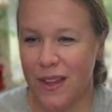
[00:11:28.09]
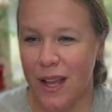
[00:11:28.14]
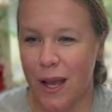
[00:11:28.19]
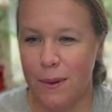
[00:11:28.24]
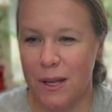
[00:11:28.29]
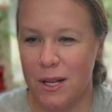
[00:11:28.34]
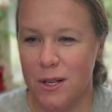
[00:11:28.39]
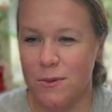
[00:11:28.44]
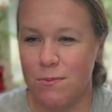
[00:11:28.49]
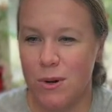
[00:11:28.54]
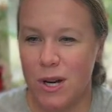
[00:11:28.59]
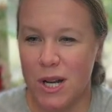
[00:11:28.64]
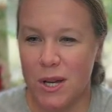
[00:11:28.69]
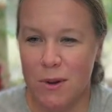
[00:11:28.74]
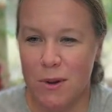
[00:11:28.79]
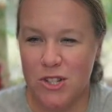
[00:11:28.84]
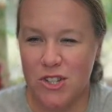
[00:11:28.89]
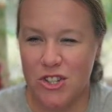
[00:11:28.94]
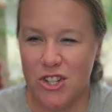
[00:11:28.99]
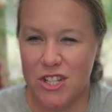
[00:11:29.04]
I mean, it pretty
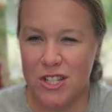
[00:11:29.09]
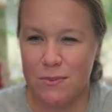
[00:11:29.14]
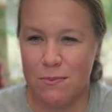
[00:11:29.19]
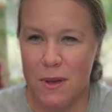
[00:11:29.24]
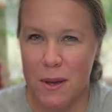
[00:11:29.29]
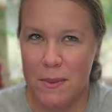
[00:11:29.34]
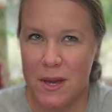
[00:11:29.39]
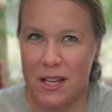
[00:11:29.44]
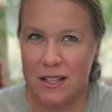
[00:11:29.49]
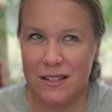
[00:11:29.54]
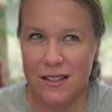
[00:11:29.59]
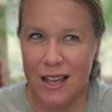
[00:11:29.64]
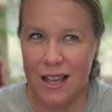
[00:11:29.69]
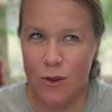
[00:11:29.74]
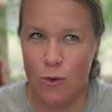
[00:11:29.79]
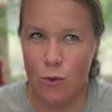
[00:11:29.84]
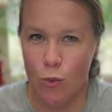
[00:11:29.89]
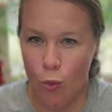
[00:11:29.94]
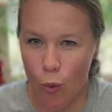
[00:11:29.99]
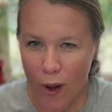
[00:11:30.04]
much just mimics
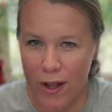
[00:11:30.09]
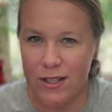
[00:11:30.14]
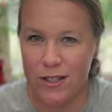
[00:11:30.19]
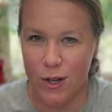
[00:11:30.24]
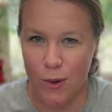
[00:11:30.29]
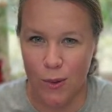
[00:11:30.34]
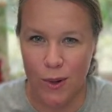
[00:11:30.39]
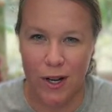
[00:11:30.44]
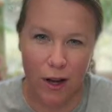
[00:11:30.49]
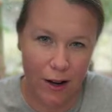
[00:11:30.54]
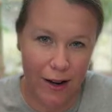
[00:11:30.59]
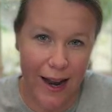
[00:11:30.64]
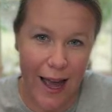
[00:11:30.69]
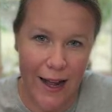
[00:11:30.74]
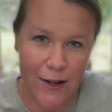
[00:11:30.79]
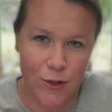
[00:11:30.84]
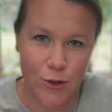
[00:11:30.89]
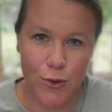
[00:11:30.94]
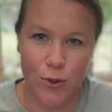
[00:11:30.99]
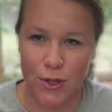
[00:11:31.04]
like what's going on
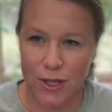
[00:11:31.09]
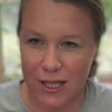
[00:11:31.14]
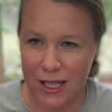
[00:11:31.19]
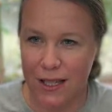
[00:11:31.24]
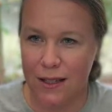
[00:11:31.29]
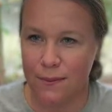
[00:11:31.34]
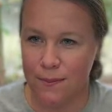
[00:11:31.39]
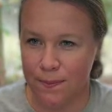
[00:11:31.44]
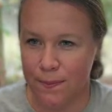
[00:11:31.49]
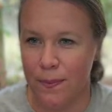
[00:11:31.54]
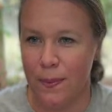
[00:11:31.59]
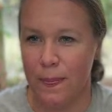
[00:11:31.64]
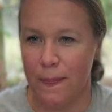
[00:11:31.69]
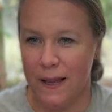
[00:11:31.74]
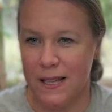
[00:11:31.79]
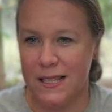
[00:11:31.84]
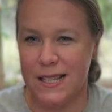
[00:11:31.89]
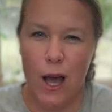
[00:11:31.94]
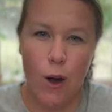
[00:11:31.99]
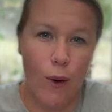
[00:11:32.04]
naturally
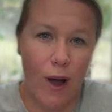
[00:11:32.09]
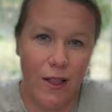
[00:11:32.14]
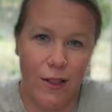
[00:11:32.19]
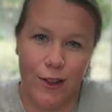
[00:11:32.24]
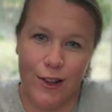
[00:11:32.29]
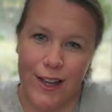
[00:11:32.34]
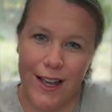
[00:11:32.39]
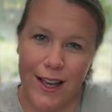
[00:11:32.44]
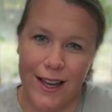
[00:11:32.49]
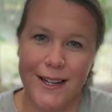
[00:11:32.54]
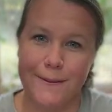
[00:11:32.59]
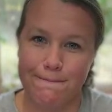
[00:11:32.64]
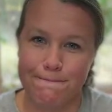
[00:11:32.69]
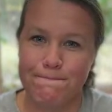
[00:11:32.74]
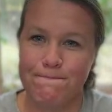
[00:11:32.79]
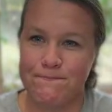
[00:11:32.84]
is how I look at it.